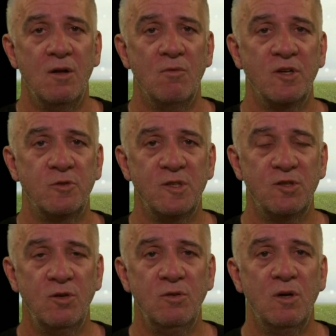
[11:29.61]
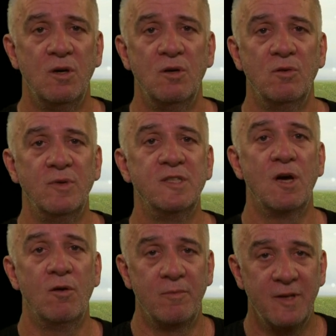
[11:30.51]
what do? We
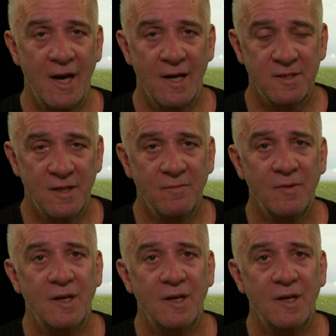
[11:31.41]
tell them the answer.